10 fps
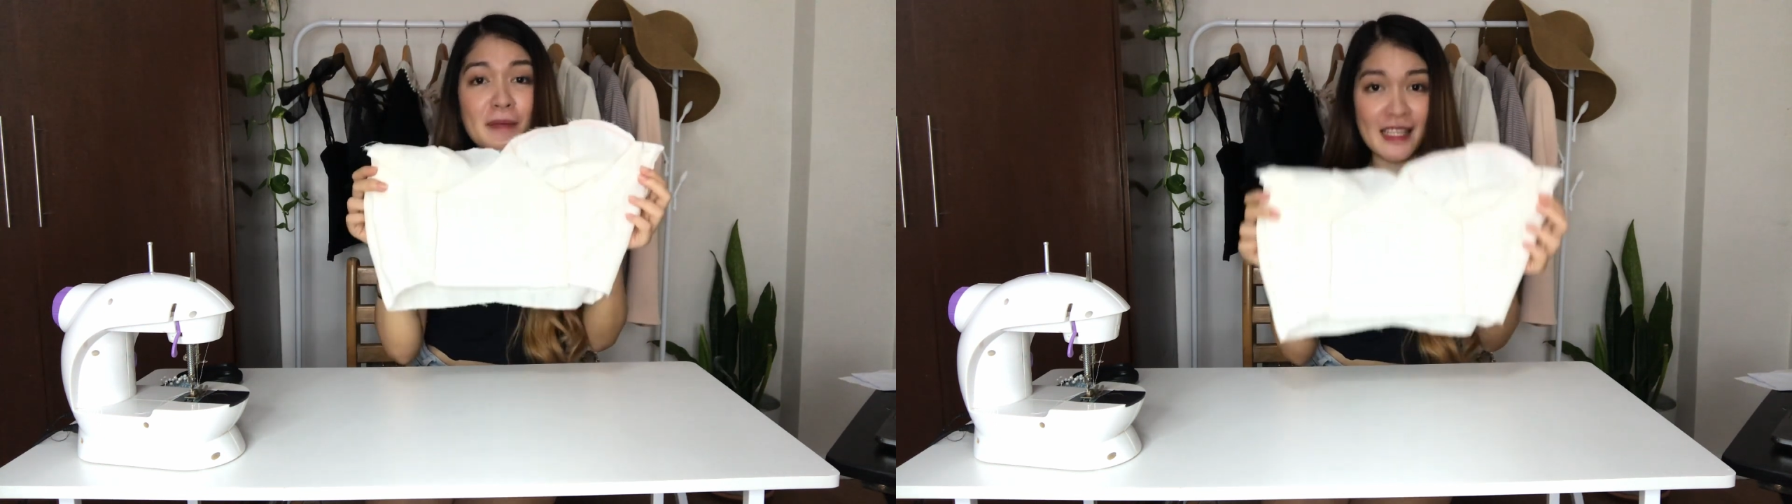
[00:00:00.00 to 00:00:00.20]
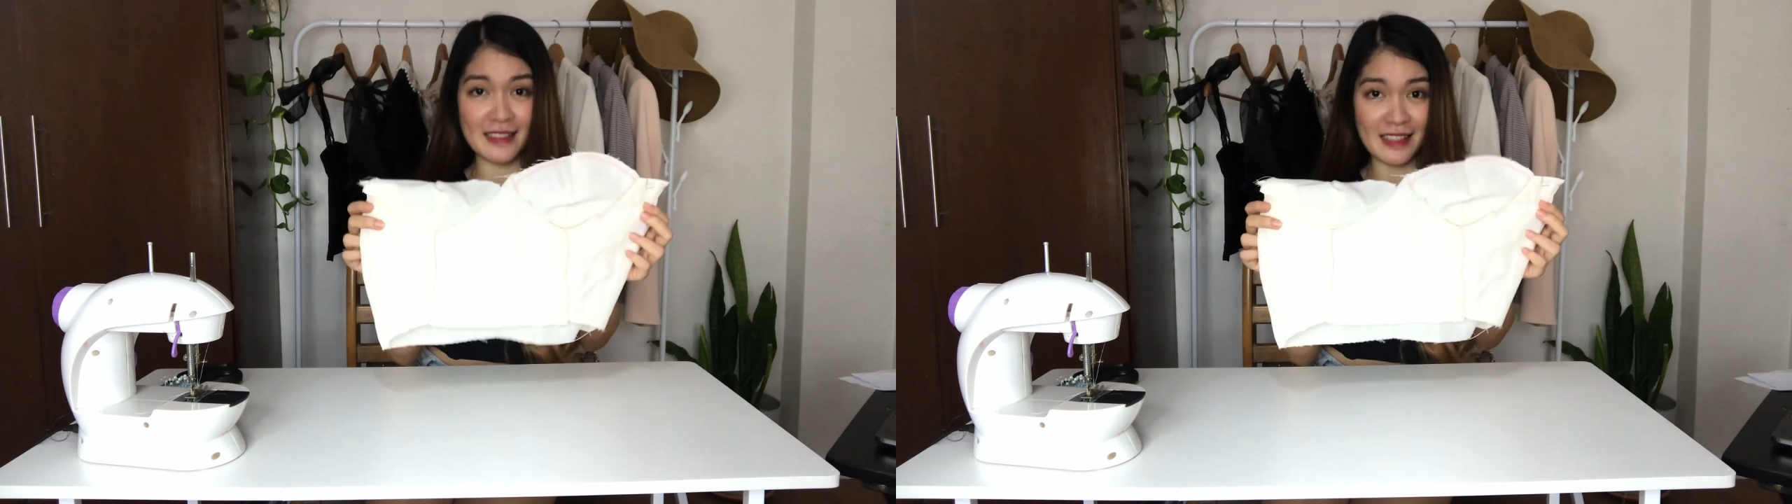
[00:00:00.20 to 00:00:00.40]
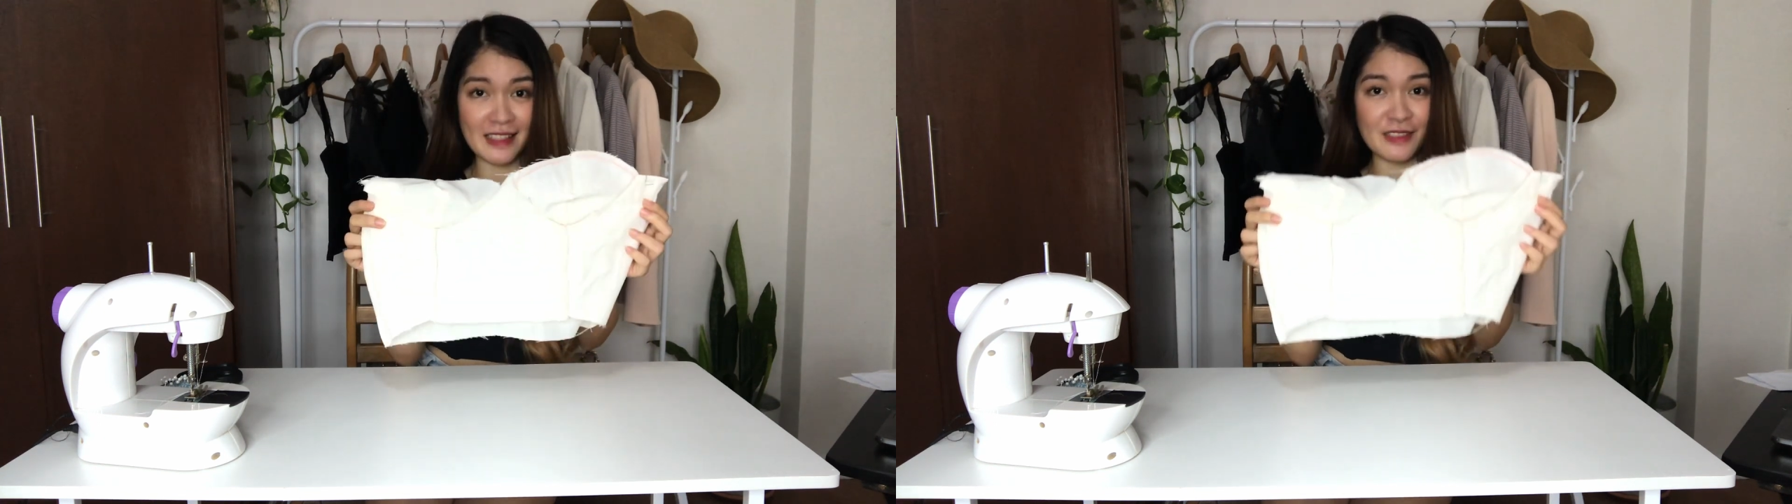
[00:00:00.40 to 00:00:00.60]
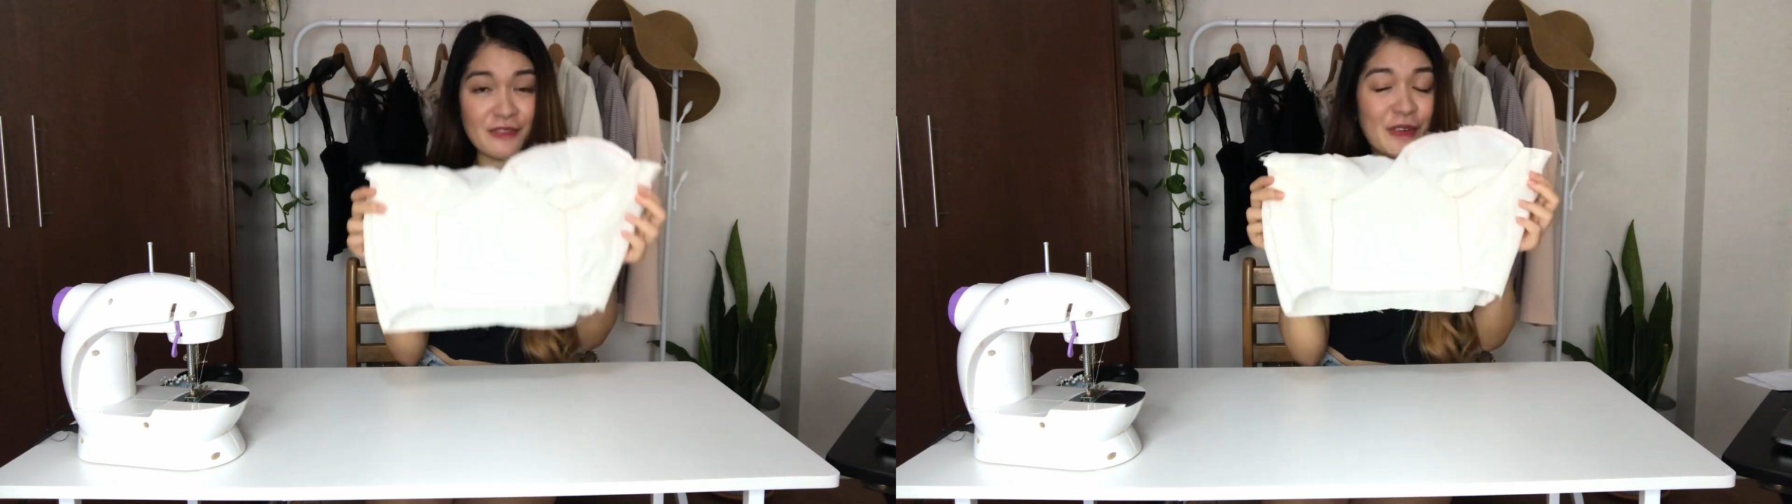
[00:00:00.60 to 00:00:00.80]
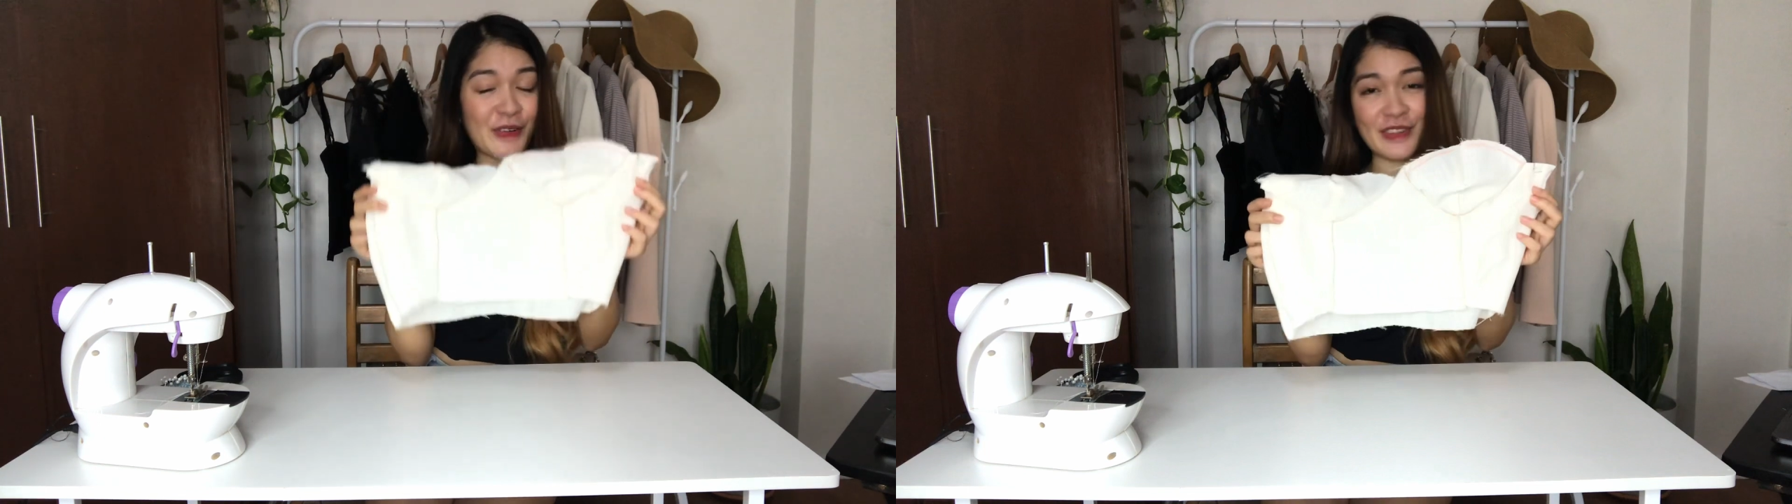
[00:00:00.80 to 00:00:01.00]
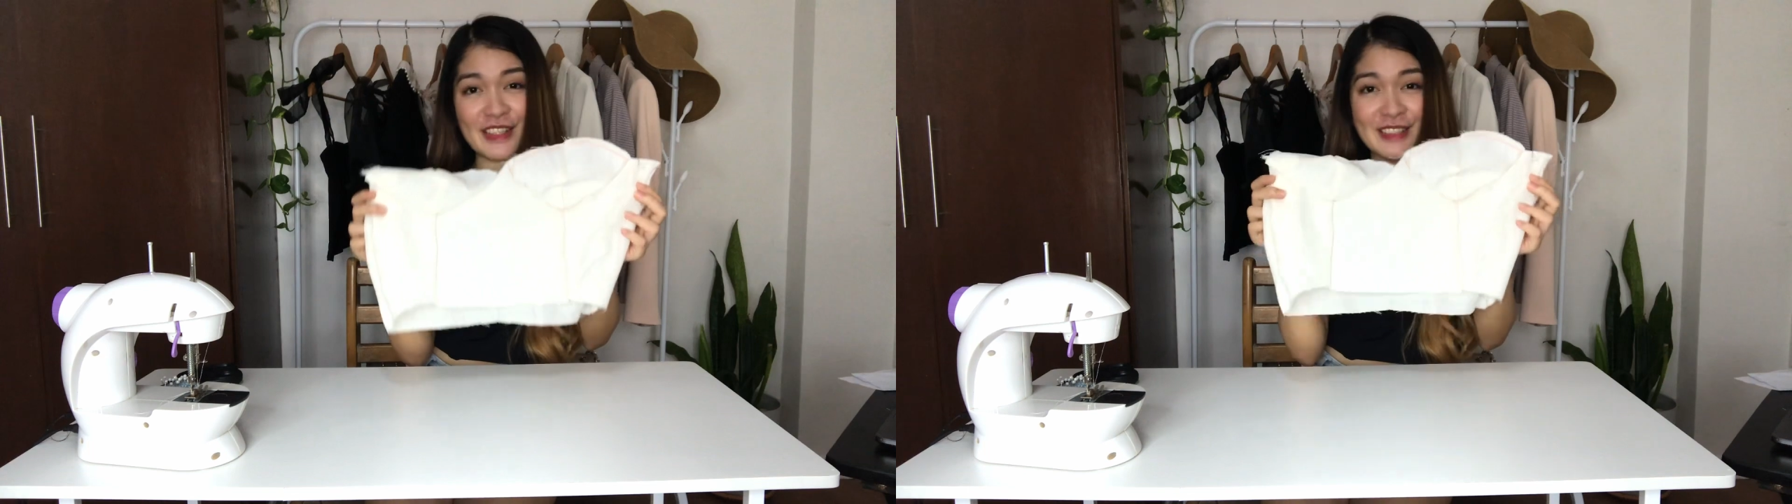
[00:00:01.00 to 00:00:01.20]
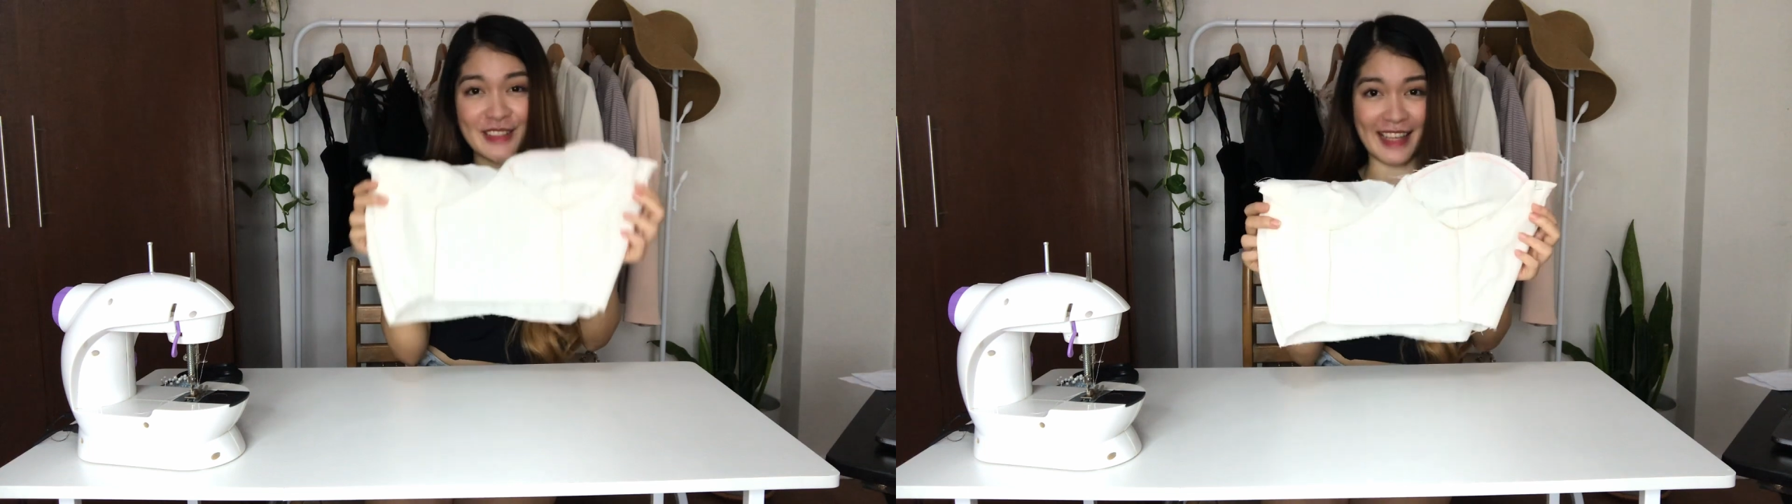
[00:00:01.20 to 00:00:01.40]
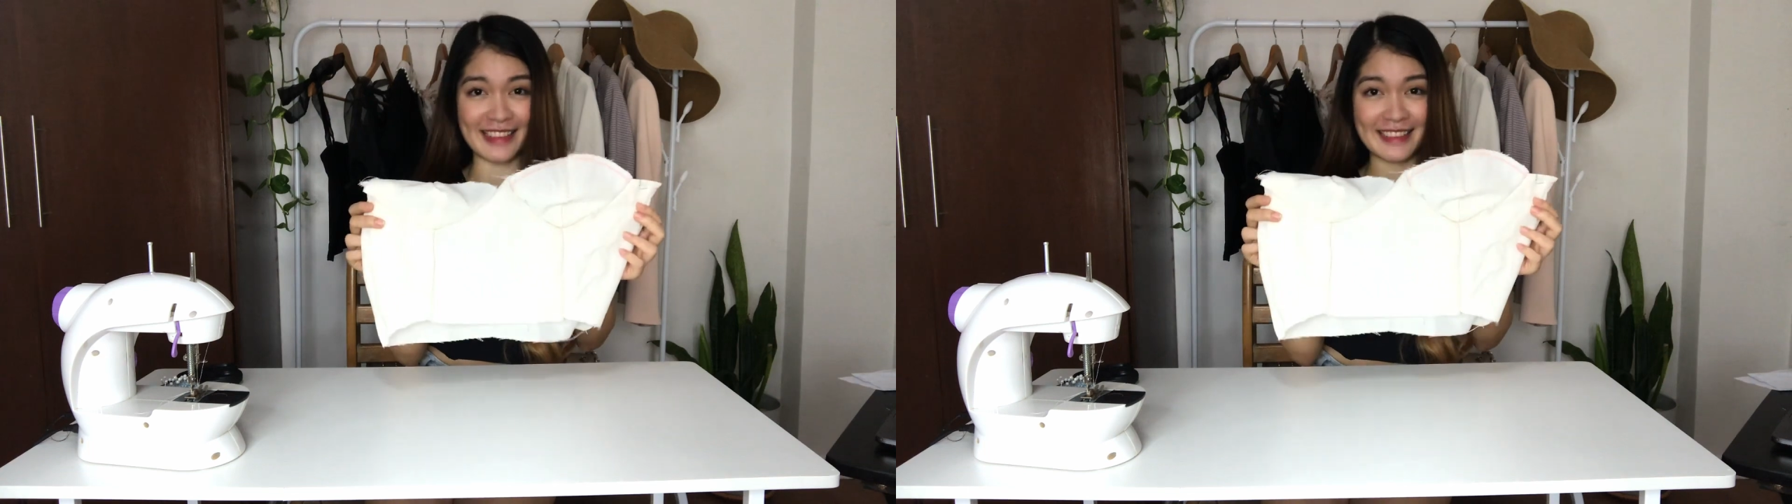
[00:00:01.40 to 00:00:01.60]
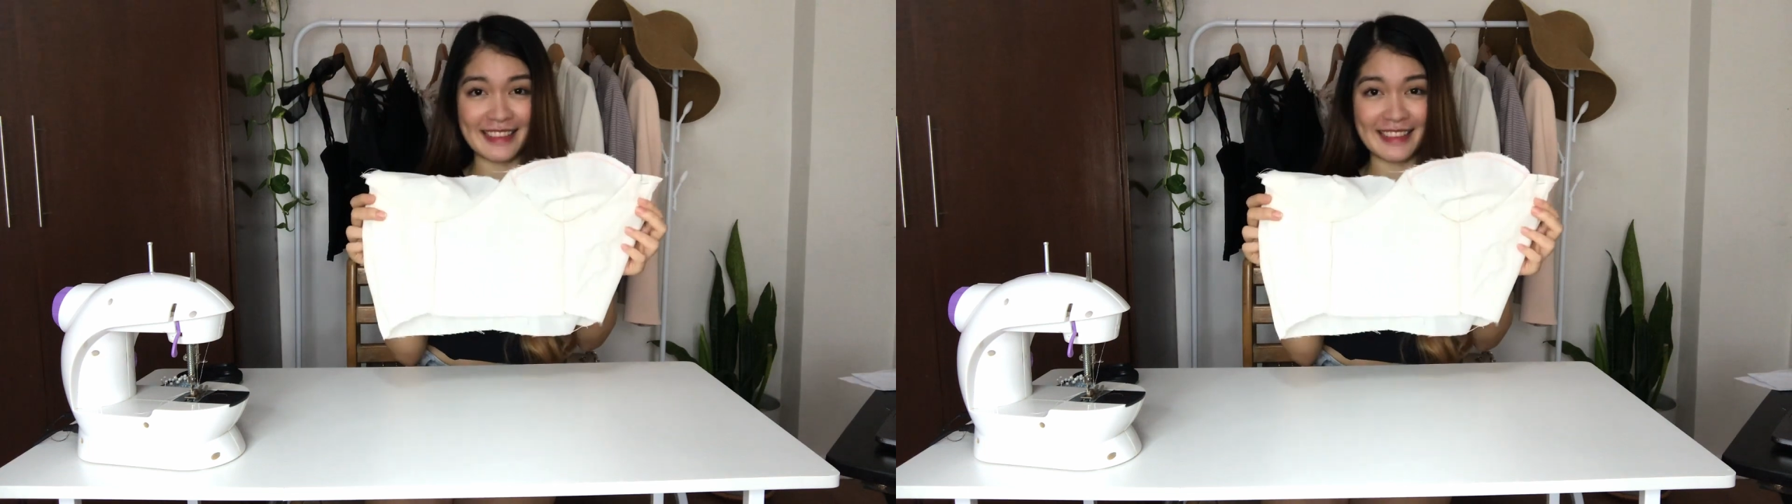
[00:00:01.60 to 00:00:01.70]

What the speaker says: pieces for the dress.